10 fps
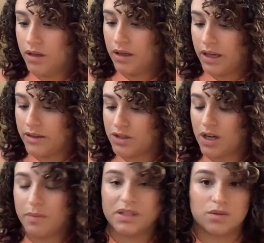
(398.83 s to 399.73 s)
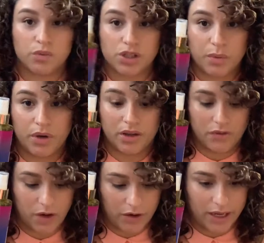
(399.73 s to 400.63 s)
and the shine mist, which I put at the
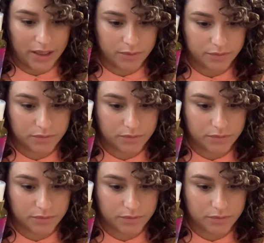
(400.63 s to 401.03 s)
very end.